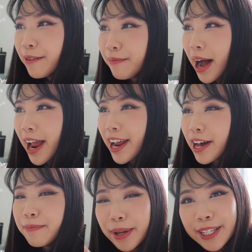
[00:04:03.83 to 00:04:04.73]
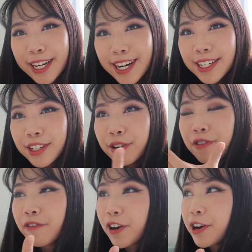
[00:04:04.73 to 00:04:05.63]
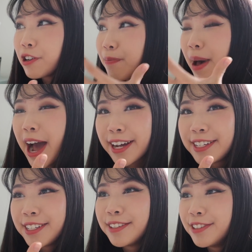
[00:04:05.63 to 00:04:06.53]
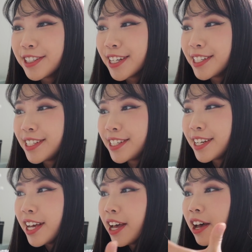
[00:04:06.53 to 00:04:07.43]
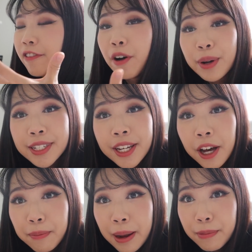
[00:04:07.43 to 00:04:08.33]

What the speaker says: my ability to revert back to just focusing on my